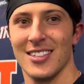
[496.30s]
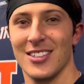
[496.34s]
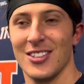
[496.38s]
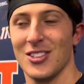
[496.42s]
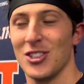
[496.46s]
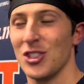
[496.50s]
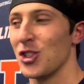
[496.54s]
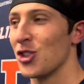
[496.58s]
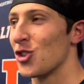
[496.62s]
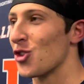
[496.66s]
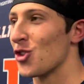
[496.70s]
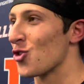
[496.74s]

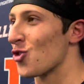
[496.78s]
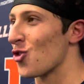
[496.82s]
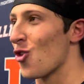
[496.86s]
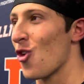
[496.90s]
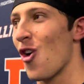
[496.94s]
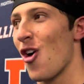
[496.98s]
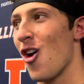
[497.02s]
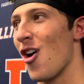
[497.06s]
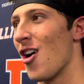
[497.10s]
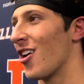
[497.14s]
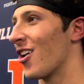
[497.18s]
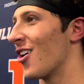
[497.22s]

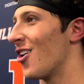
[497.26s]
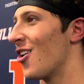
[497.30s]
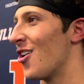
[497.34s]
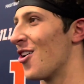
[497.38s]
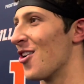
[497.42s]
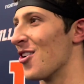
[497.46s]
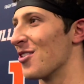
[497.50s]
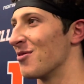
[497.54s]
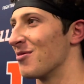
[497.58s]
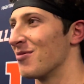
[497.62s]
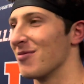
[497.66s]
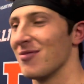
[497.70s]
Strong
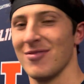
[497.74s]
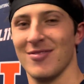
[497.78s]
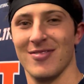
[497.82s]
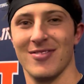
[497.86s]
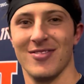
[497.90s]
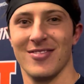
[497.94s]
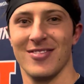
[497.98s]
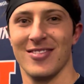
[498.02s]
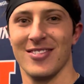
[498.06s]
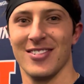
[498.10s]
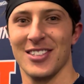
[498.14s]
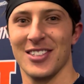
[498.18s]
arm.
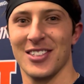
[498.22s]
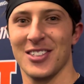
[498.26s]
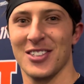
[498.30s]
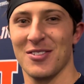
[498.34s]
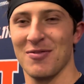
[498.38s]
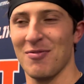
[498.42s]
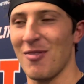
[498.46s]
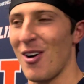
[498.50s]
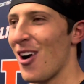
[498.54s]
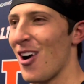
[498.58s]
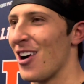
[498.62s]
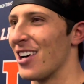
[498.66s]

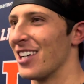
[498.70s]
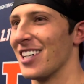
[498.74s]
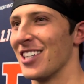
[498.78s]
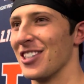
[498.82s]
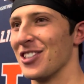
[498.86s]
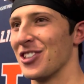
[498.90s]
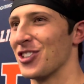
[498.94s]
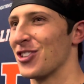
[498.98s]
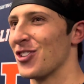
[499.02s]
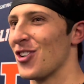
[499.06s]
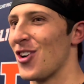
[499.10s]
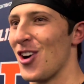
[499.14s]
Samari had a
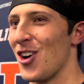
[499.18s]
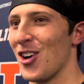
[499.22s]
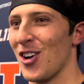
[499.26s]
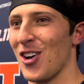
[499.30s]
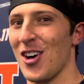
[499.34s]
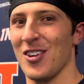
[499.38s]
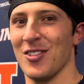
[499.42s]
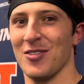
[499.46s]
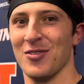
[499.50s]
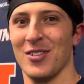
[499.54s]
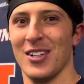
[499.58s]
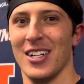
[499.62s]

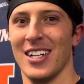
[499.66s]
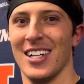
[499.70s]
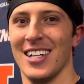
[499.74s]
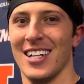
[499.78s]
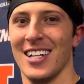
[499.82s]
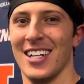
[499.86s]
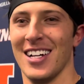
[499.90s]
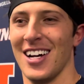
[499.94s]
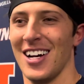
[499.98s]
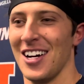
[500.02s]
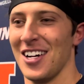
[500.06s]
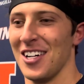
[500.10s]
strong
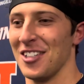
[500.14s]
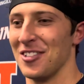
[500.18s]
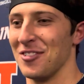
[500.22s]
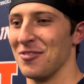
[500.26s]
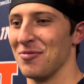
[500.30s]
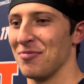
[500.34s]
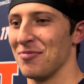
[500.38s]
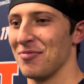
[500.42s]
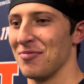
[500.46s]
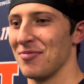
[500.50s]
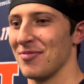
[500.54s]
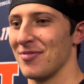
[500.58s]

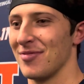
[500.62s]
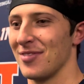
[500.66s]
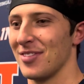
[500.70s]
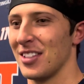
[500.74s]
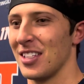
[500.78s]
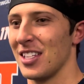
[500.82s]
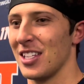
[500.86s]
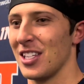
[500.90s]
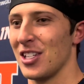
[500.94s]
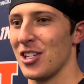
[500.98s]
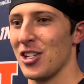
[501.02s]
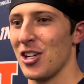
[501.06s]
arm.
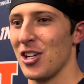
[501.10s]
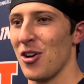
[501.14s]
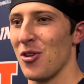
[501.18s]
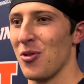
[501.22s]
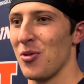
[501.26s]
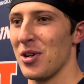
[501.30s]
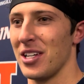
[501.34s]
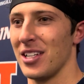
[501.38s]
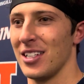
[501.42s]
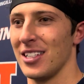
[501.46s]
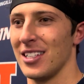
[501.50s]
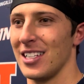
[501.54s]
You know,
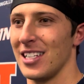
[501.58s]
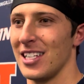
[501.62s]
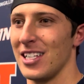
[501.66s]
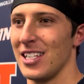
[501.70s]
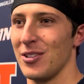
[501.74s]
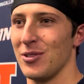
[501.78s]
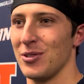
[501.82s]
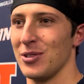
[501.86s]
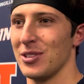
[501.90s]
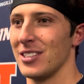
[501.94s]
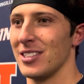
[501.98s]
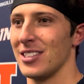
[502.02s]
he
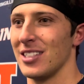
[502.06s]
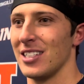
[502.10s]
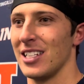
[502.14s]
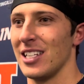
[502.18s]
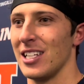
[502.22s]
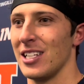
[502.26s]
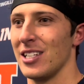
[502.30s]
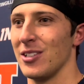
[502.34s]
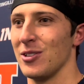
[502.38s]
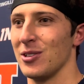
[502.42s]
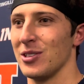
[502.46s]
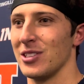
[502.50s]

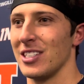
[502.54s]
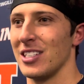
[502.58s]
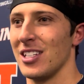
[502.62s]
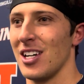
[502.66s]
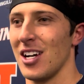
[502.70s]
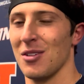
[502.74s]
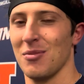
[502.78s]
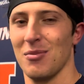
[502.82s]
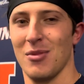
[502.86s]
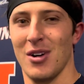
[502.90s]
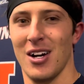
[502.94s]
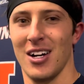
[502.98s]
was a
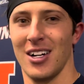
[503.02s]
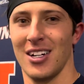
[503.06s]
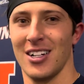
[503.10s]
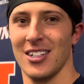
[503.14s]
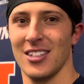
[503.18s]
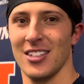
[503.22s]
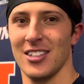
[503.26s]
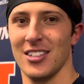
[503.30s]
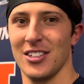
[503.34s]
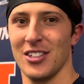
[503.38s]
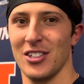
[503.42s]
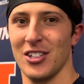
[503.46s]
young buck.
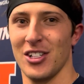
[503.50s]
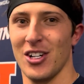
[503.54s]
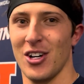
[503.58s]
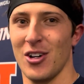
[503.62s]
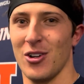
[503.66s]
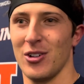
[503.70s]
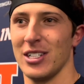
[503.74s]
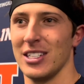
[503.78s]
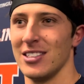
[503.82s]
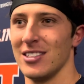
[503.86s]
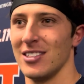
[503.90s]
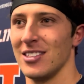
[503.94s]
You know,
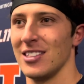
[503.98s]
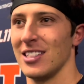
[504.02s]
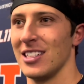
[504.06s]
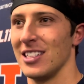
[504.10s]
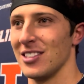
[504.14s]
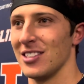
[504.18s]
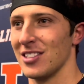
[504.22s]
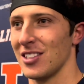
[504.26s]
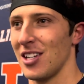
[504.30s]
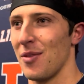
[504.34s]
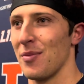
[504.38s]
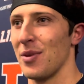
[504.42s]

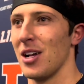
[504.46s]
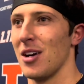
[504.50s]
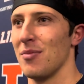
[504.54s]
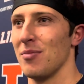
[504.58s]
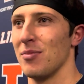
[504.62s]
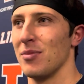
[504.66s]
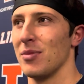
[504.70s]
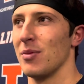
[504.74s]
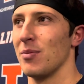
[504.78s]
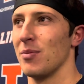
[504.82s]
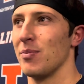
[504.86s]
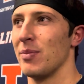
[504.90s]
he's coming up,
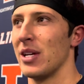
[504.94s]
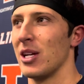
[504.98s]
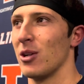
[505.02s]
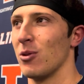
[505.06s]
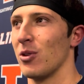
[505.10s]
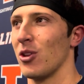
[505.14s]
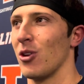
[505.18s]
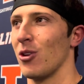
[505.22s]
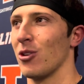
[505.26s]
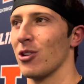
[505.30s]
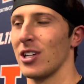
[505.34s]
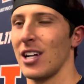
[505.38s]
being
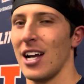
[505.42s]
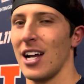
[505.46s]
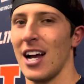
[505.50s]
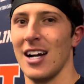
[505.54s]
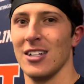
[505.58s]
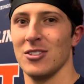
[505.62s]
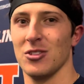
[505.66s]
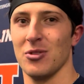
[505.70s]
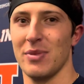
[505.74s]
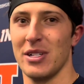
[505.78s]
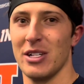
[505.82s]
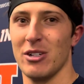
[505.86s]
with older
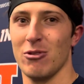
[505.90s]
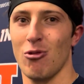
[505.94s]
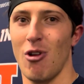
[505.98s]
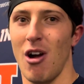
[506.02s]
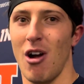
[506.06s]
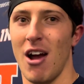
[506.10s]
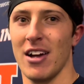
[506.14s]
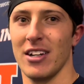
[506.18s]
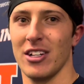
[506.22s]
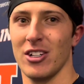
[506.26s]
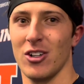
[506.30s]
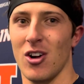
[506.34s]
guys with me,
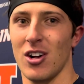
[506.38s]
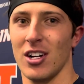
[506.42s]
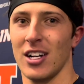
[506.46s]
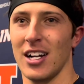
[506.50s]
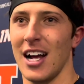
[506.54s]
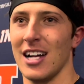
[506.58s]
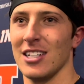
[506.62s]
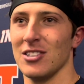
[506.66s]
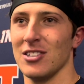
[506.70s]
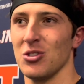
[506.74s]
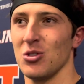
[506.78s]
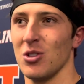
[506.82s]
Ryan and Art,
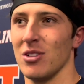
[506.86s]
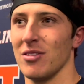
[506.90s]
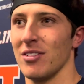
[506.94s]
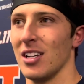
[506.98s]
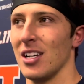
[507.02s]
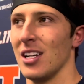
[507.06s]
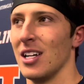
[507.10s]
guys who have